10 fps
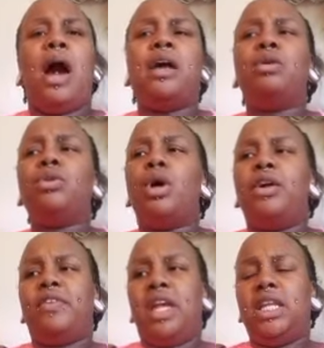I don't know
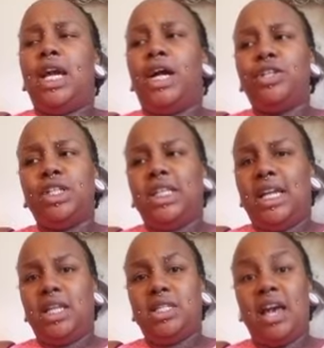if any other
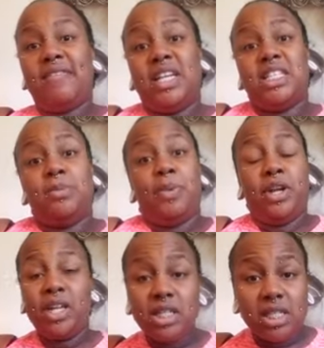ladies have
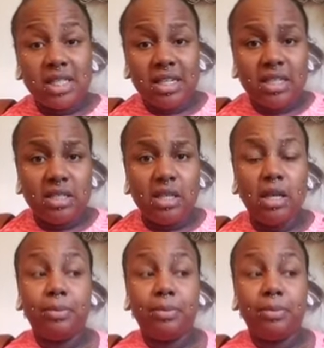experienced this,